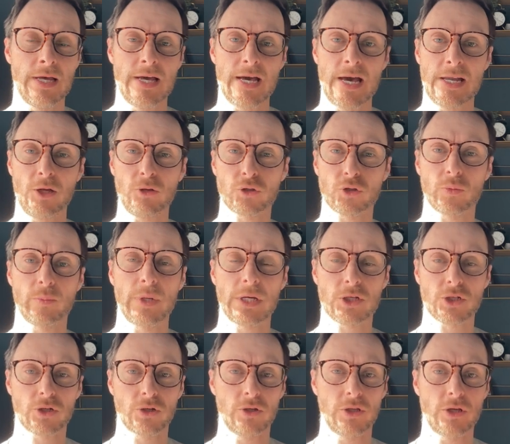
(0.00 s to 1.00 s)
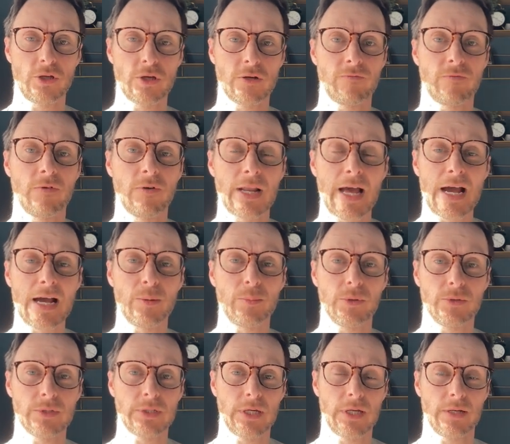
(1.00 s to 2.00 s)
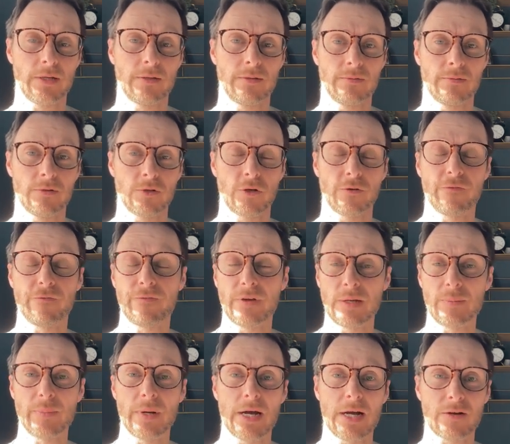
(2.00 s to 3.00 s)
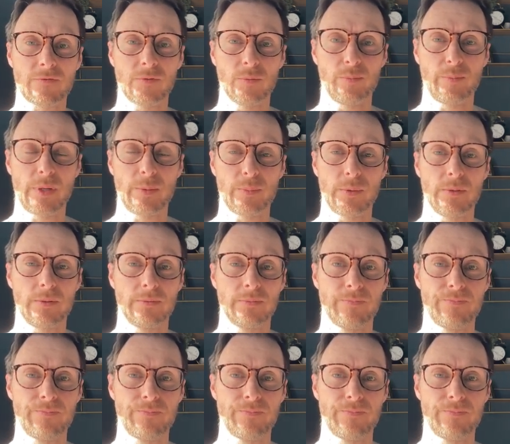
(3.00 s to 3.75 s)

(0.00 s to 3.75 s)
and also make sure that you have reliable data or feedback from people.